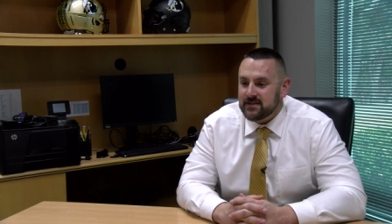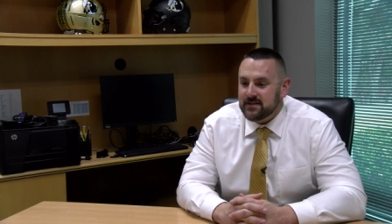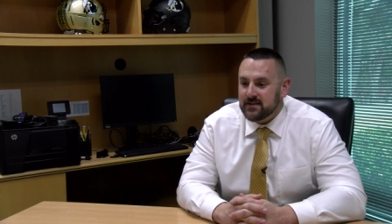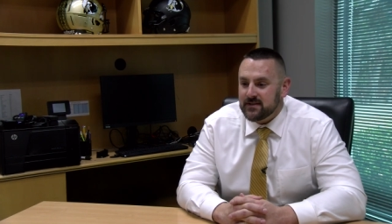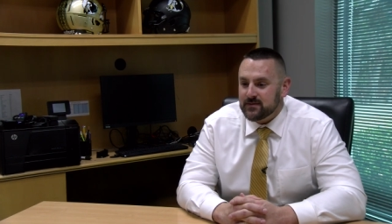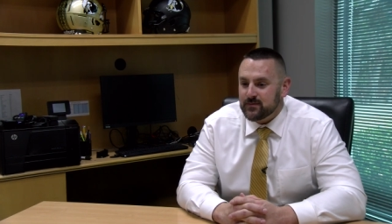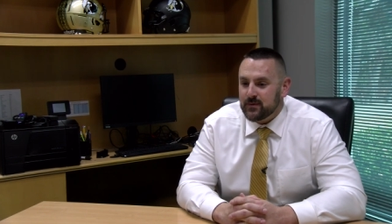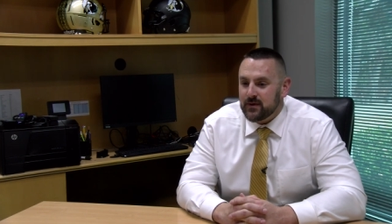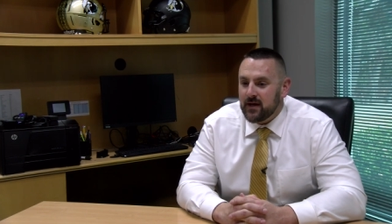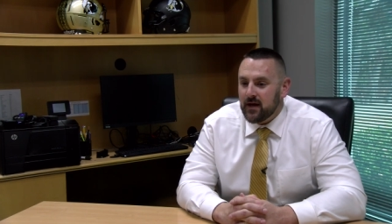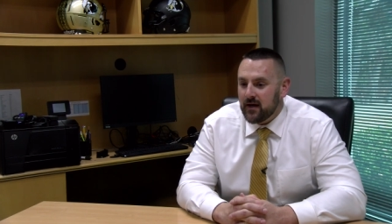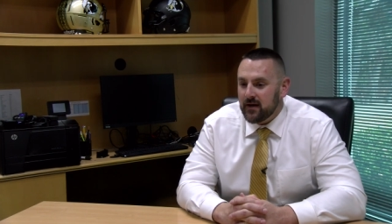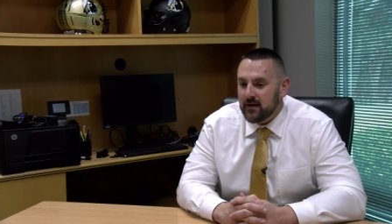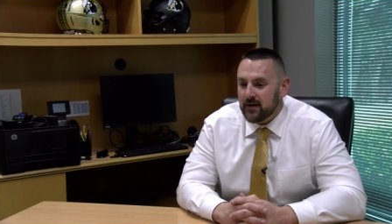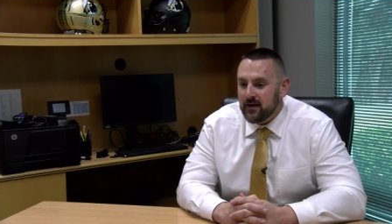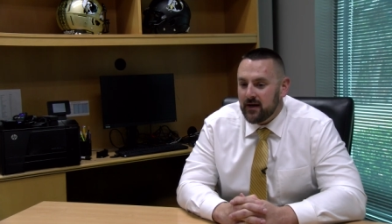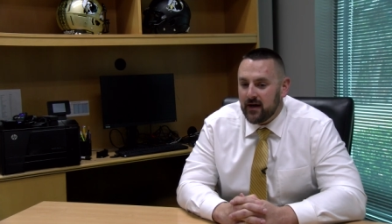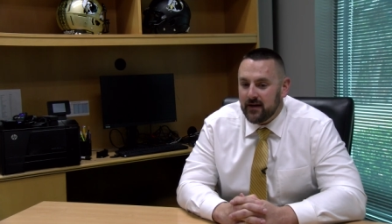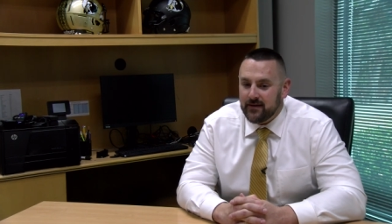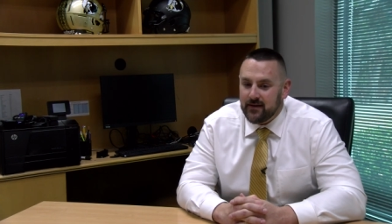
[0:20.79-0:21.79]
and as we kind of
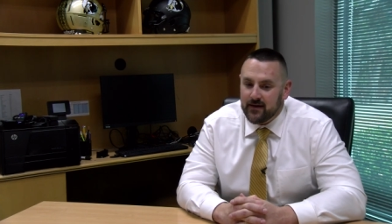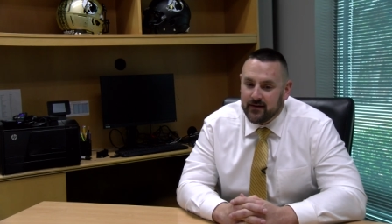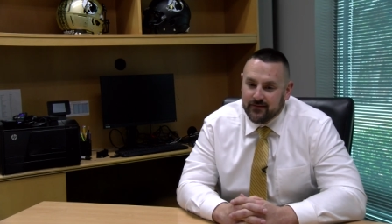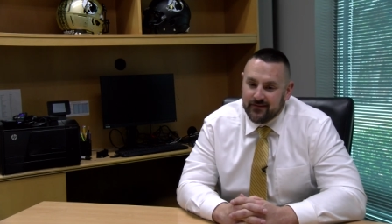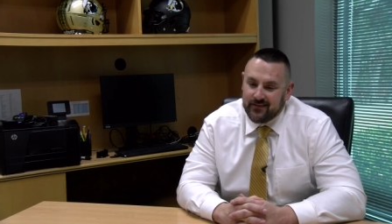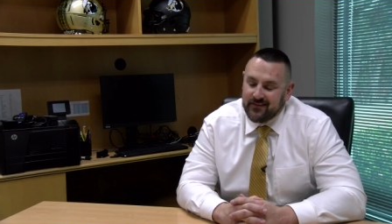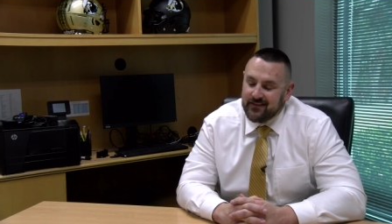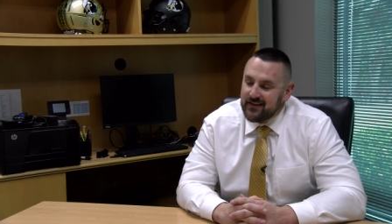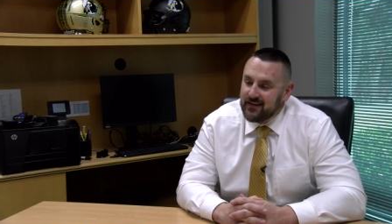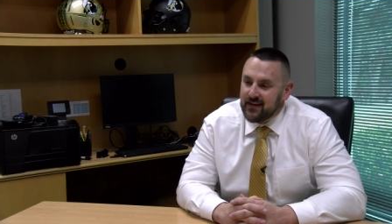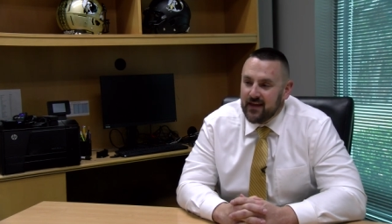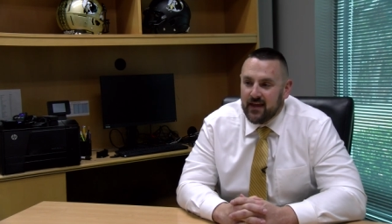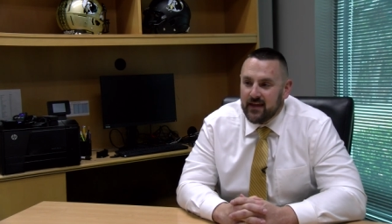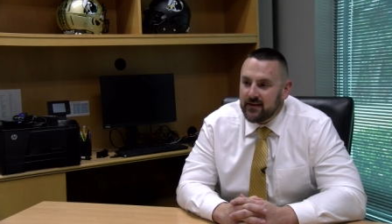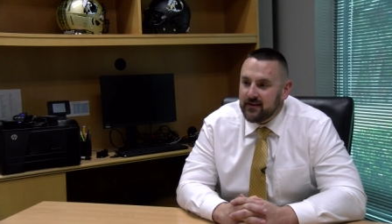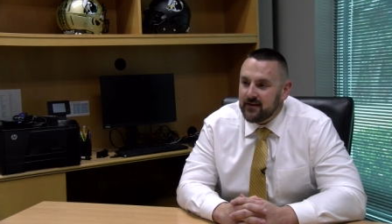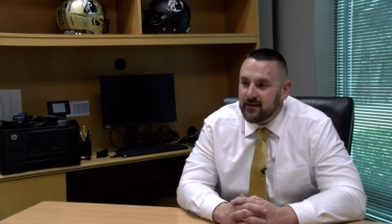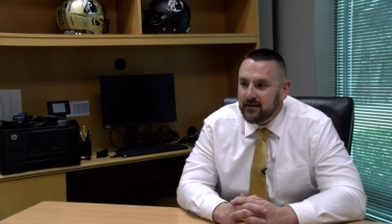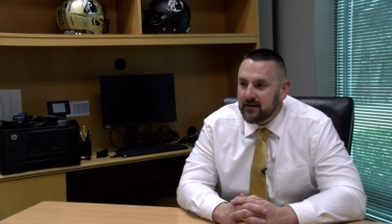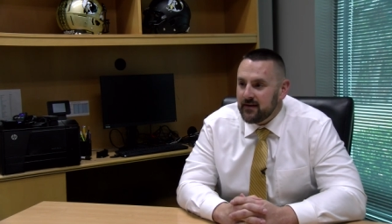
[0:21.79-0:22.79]
got down to the
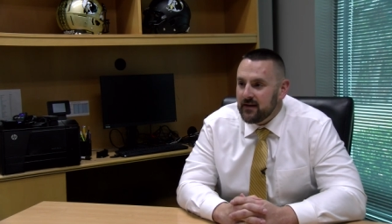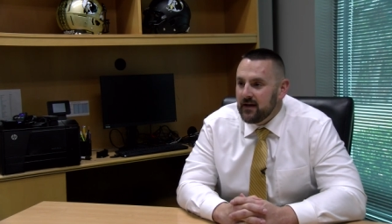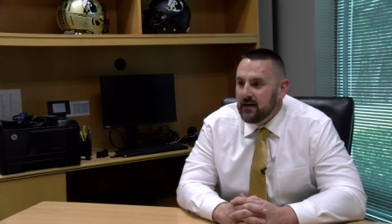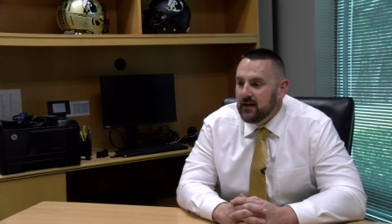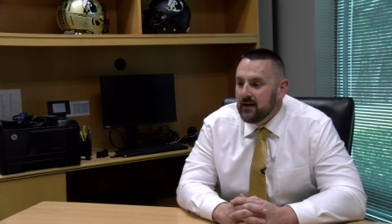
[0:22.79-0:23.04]
end and.